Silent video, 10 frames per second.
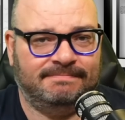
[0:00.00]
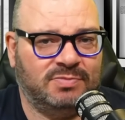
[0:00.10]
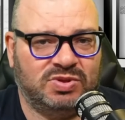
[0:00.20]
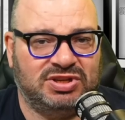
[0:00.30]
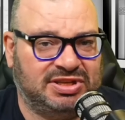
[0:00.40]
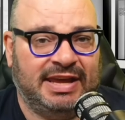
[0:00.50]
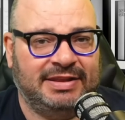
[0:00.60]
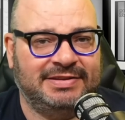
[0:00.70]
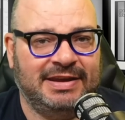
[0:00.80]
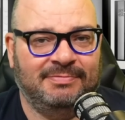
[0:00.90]
To stay in
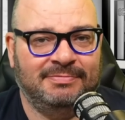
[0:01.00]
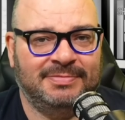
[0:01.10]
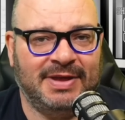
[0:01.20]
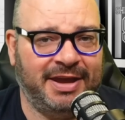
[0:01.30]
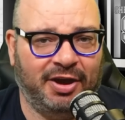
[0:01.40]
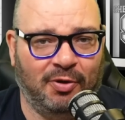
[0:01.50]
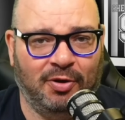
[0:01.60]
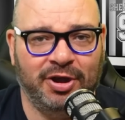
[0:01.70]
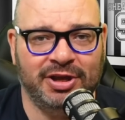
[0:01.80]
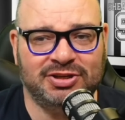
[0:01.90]
the team. There you go.
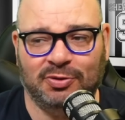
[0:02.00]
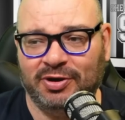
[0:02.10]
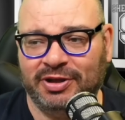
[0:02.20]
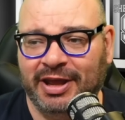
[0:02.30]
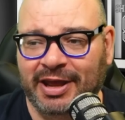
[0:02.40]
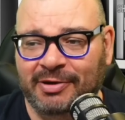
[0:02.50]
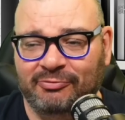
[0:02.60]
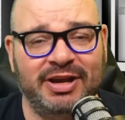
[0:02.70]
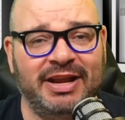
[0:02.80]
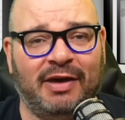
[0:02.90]
So
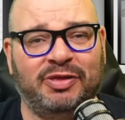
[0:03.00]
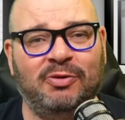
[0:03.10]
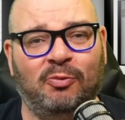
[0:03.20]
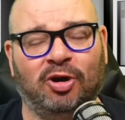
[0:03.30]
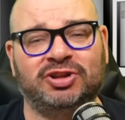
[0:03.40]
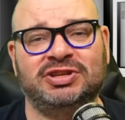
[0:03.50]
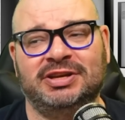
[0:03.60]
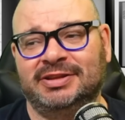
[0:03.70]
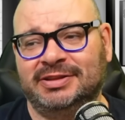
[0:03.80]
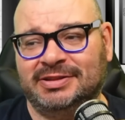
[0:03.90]
really, I think what
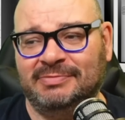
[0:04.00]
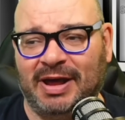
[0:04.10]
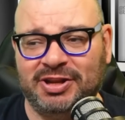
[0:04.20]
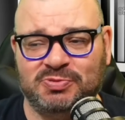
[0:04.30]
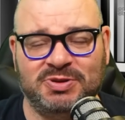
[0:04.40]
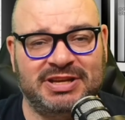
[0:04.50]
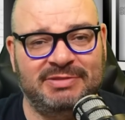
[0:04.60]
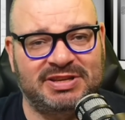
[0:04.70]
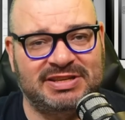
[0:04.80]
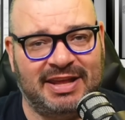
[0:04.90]
the management
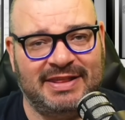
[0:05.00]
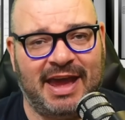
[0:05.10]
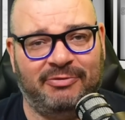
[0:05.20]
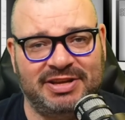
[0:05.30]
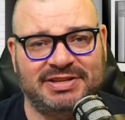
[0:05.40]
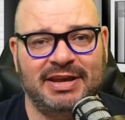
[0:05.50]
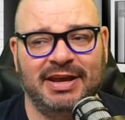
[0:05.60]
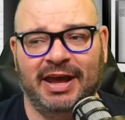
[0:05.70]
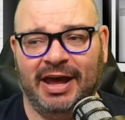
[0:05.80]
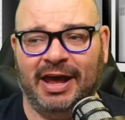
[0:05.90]
team is saying there is,
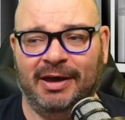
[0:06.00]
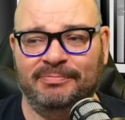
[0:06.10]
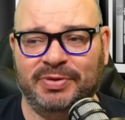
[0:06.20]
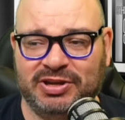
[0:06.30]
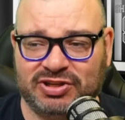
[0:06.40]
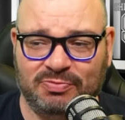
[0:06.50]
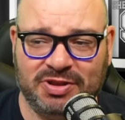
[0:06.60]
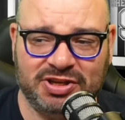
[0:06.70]
because some of these